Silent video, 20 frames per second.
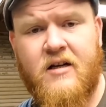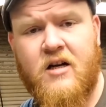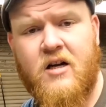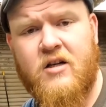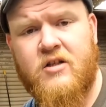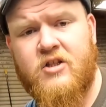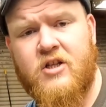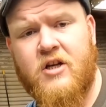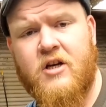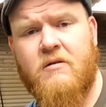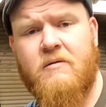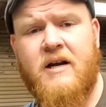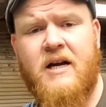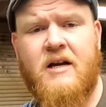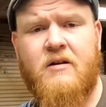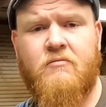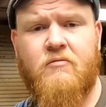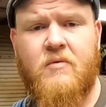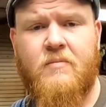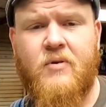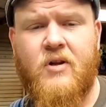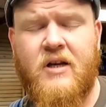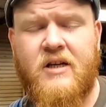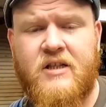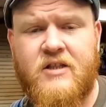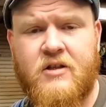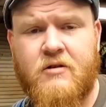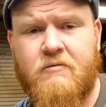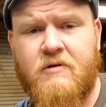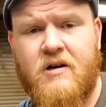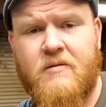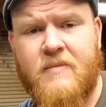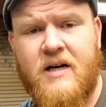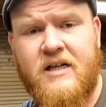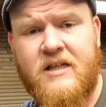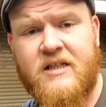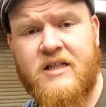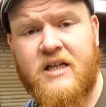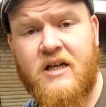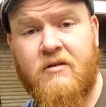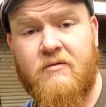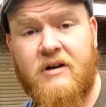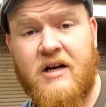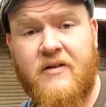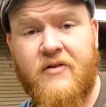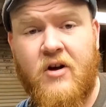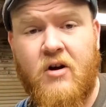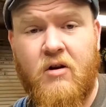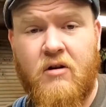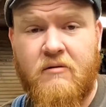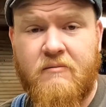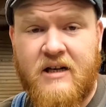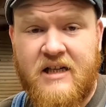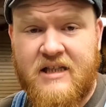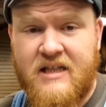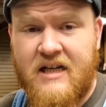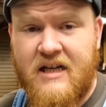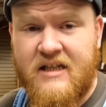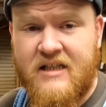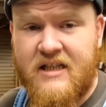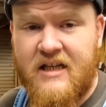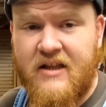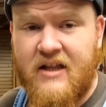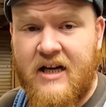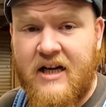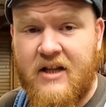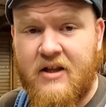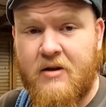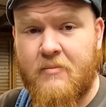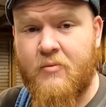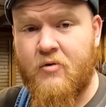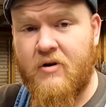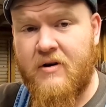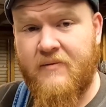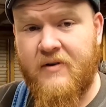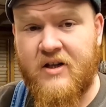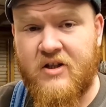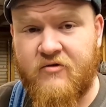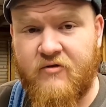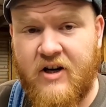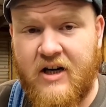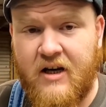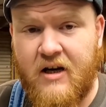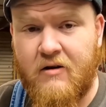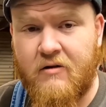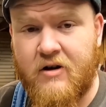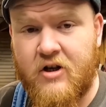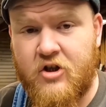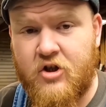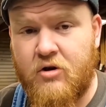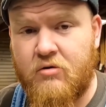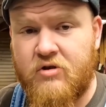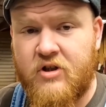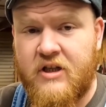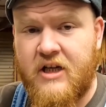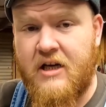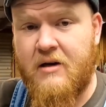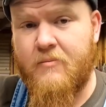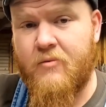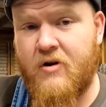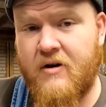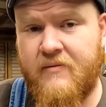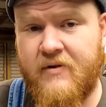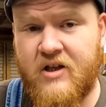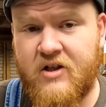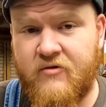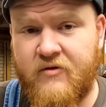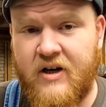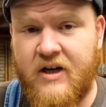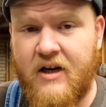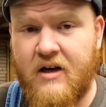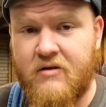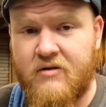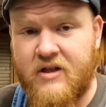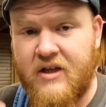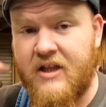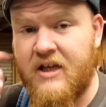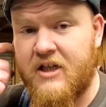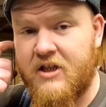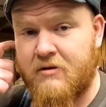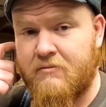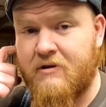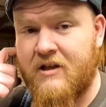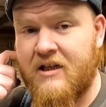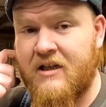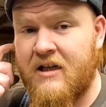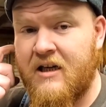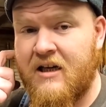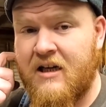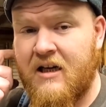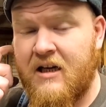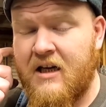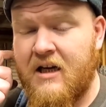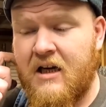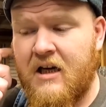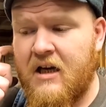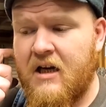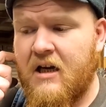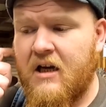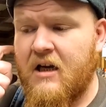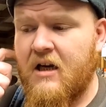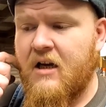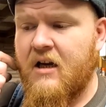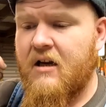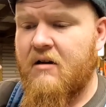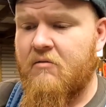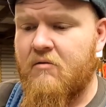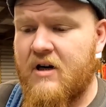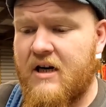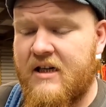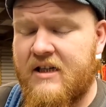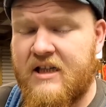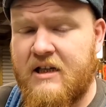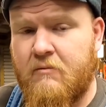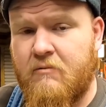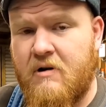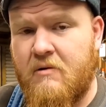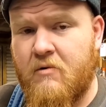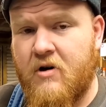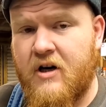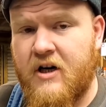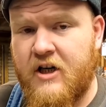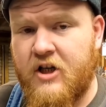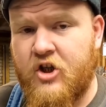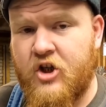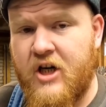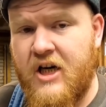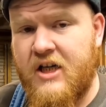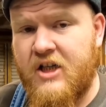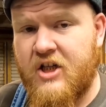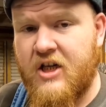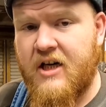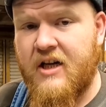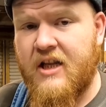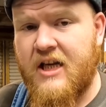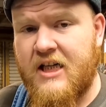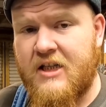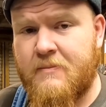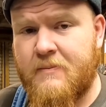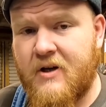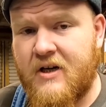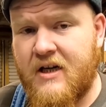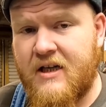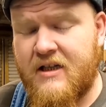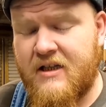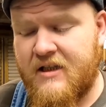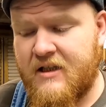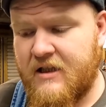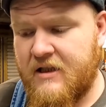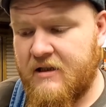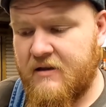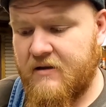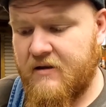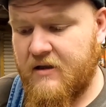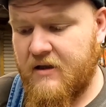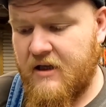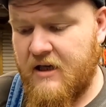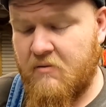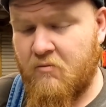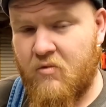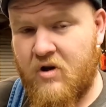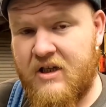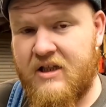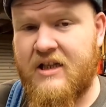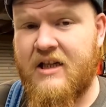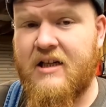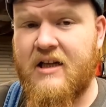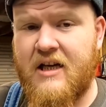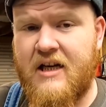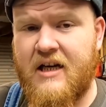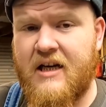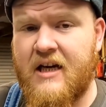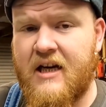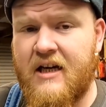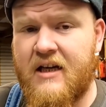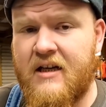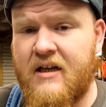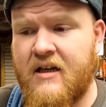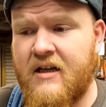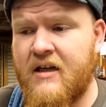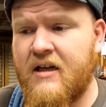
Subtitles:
not to go ahead and replace the rear main seal. Now, the only reason I said that in the previous video, because you'll see a previous video to this one, where I said we weren't going to change it, and that's because it wasn't linking,